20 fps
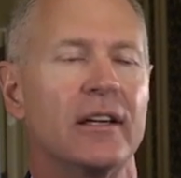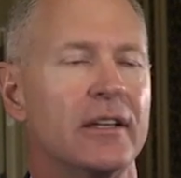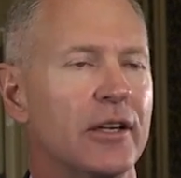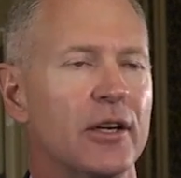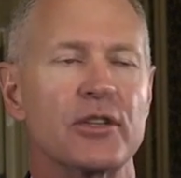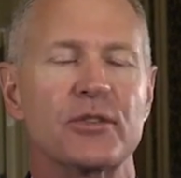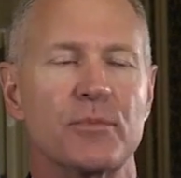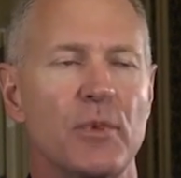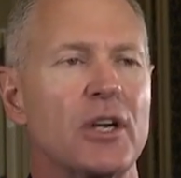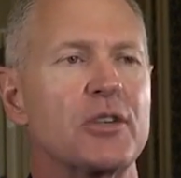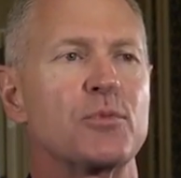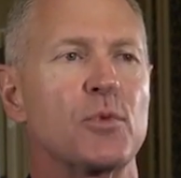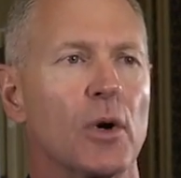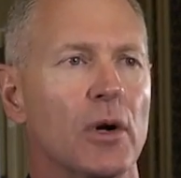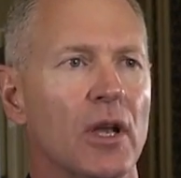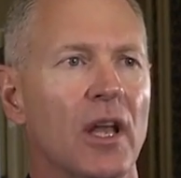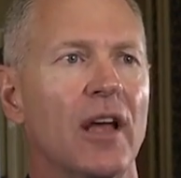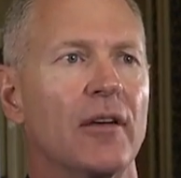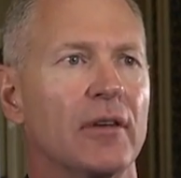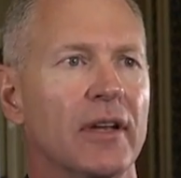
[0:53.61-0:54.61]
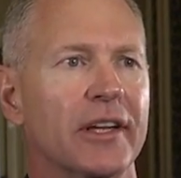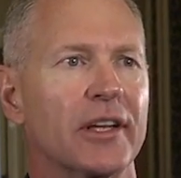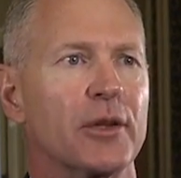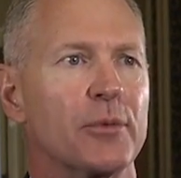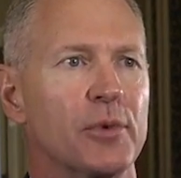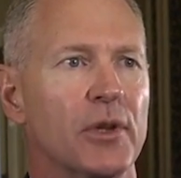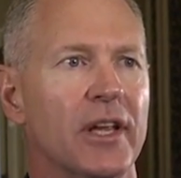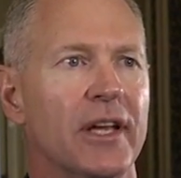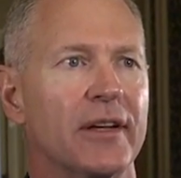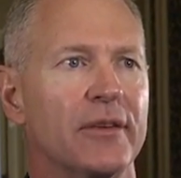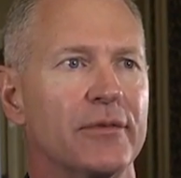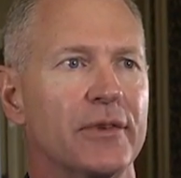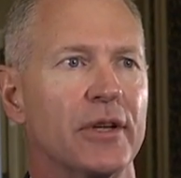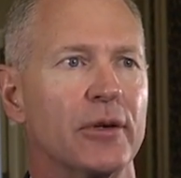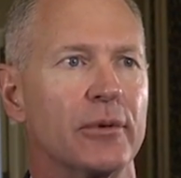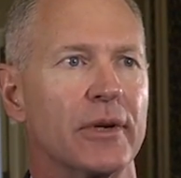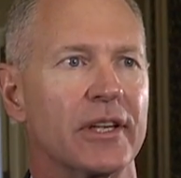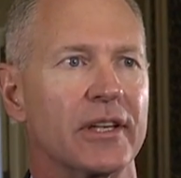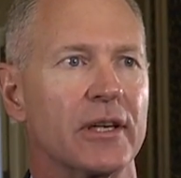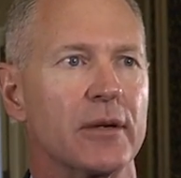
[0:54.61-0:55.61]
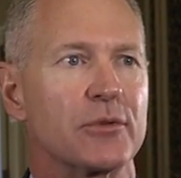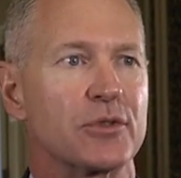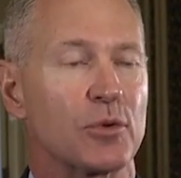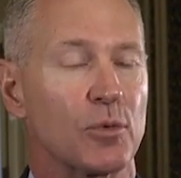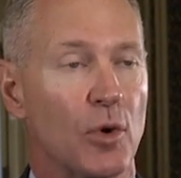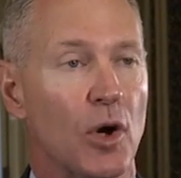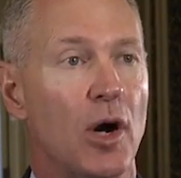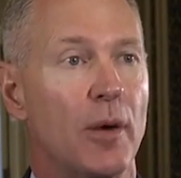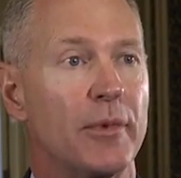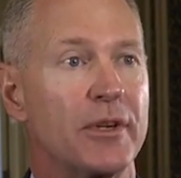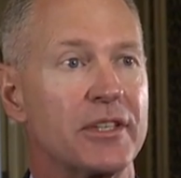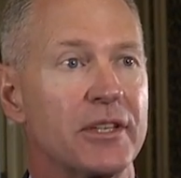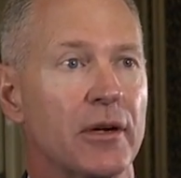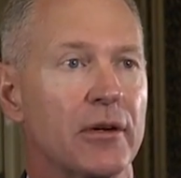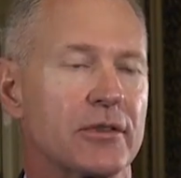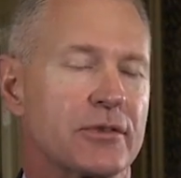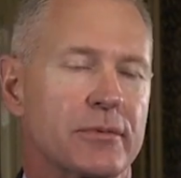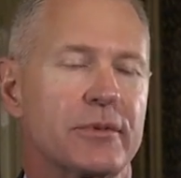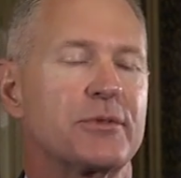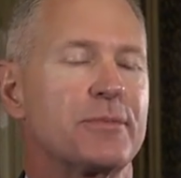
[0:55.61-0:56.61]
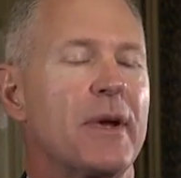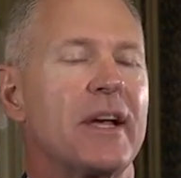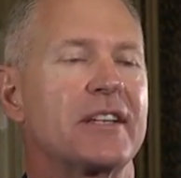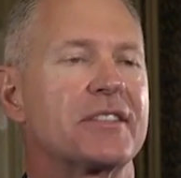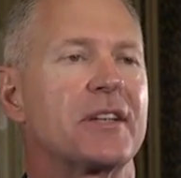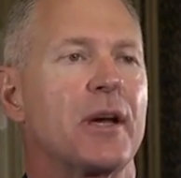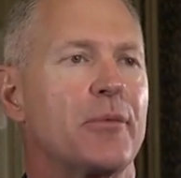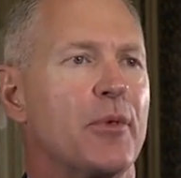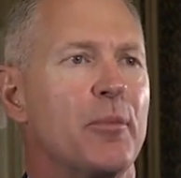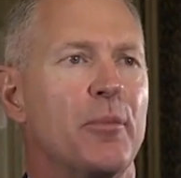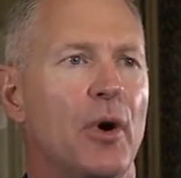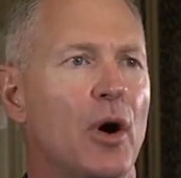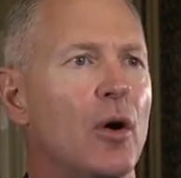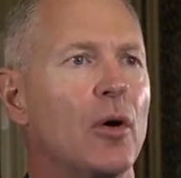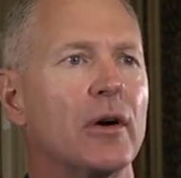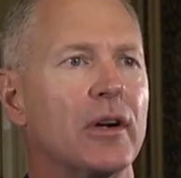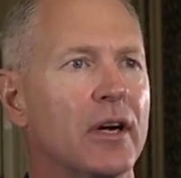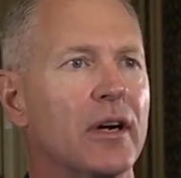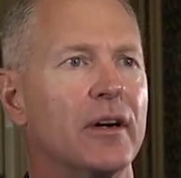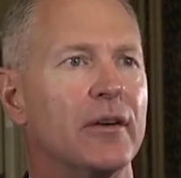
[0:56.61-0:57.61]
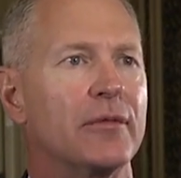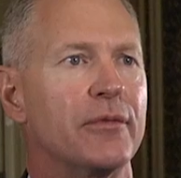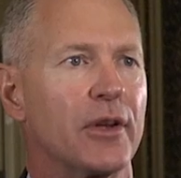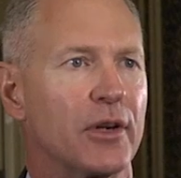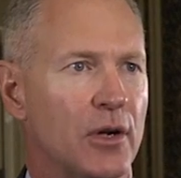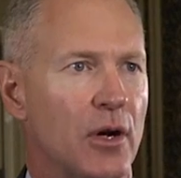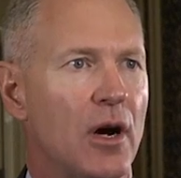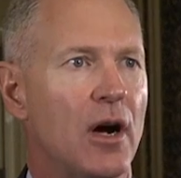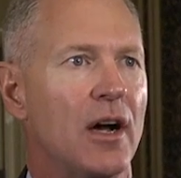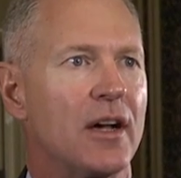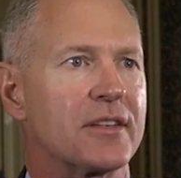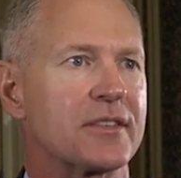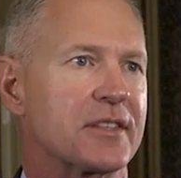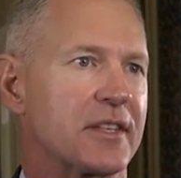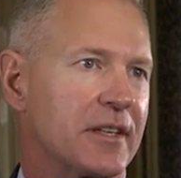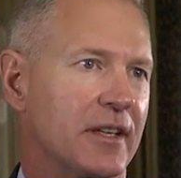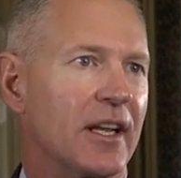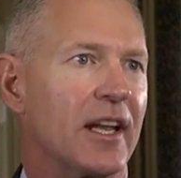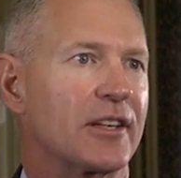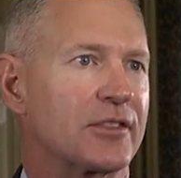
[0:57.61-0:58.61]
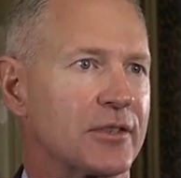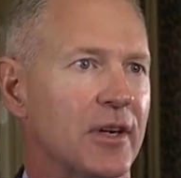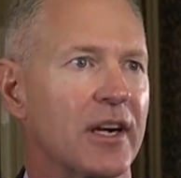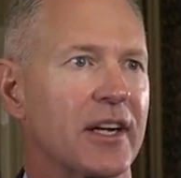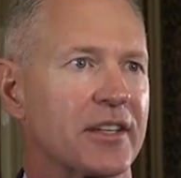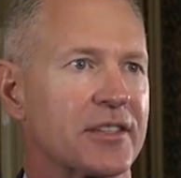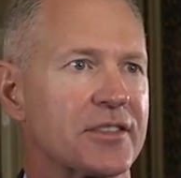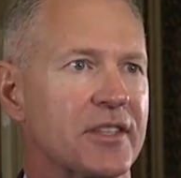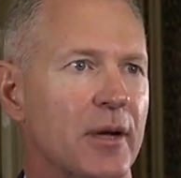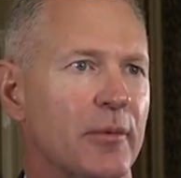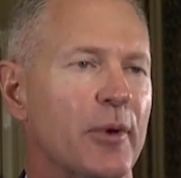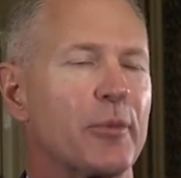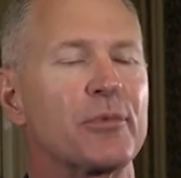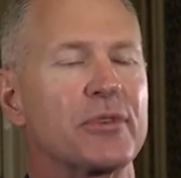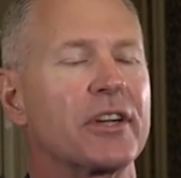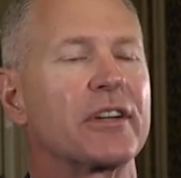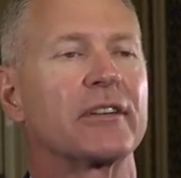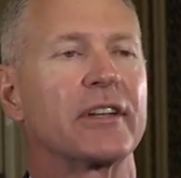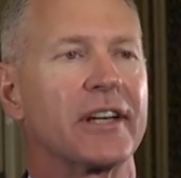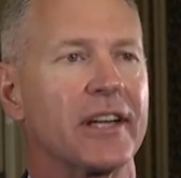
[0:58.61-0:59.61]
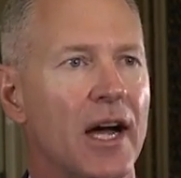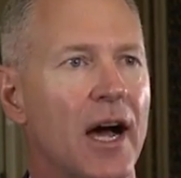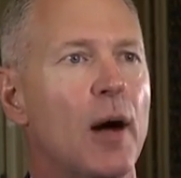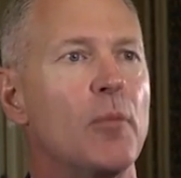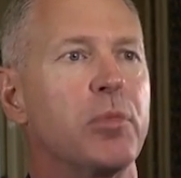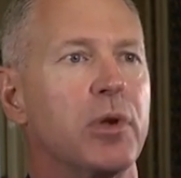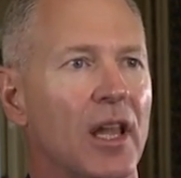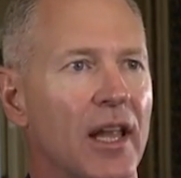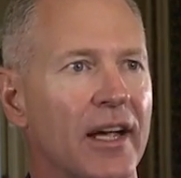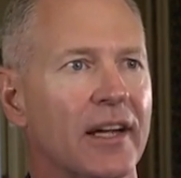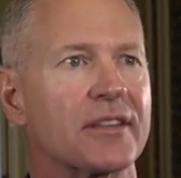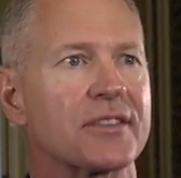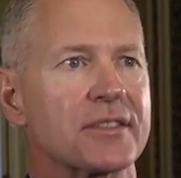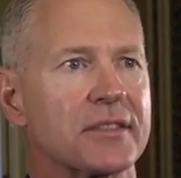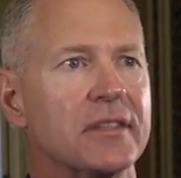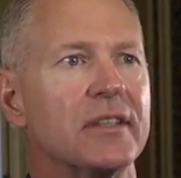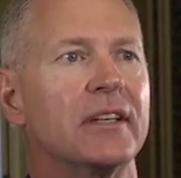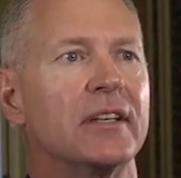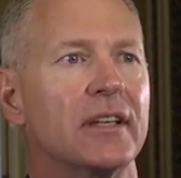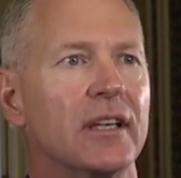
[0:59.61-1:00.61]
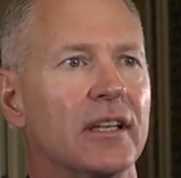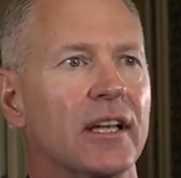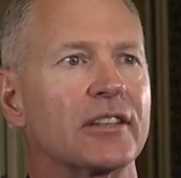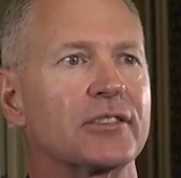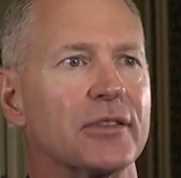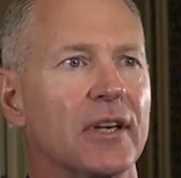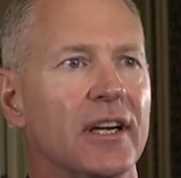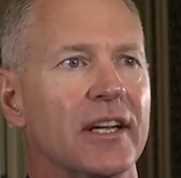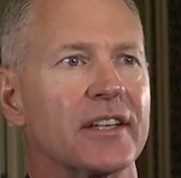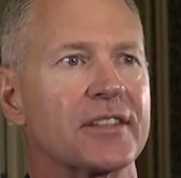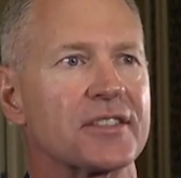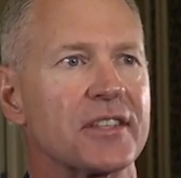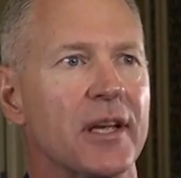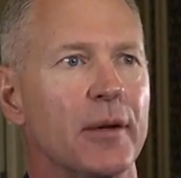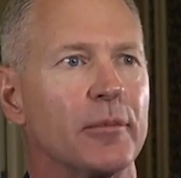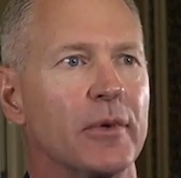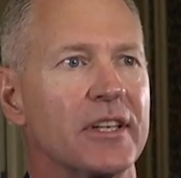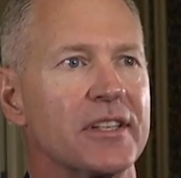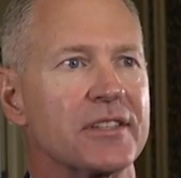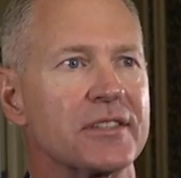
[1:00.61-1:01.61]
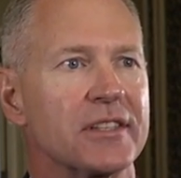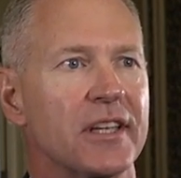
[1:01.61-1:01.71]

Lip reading: there's much more leveling of the playing field when it comes to raw materials, which makes up the bulk of the cost in electronic assembly, particularly complex electronic assemblies.